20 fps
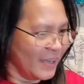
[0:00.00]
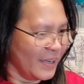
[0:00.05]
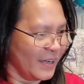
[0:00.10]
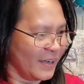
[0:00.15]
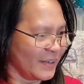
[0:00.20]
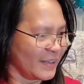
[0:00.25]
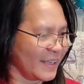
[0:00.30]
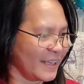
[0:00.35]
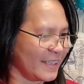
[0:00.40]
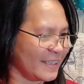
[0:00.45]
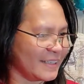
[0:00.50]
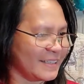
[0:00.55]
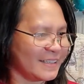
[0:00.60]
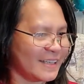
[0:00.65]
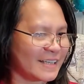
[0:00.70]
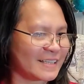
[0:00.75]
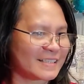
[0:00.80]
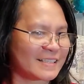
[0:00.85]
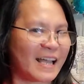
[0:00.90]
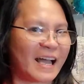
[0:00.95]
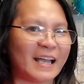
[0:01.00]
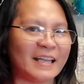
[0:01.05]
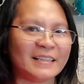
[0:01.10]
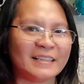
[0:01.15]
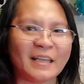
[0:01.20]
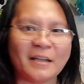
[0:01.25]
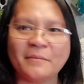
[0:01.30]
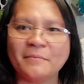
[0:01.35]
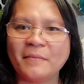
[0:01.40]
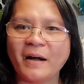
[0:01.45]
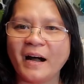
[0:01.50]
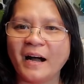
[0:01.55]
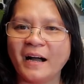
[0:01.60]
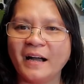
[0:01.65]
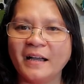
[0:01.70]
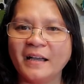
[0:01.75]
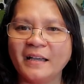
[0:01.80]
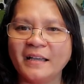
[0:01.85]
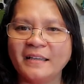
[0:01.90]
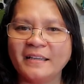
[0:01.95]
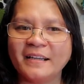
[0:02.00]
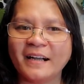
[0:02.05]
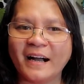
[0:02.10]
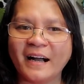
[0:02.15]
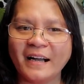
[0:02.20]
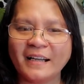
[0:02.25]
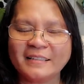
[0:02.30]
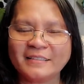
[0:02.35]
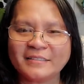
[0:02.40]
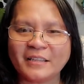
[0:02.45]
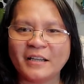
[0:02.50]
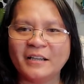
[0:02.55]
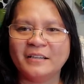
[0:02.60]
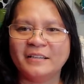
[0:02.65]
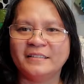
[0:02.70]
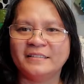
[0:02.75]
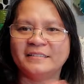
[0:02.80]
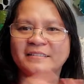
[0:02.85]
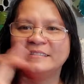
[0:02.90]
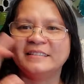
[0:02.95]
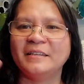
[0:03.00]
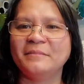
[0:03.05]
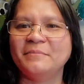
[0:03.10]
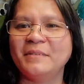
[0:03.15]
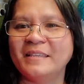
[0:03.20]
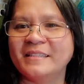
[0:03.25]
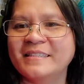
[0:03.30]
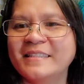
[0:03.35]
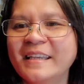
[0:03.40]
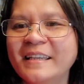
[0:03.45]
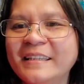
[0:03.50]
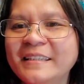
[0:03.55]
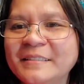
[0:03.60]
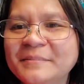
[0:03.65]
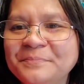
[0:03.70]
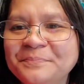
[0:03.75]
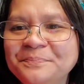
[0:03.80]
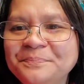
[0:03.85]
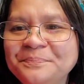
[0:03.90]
Okay, the next item I got, give me a second.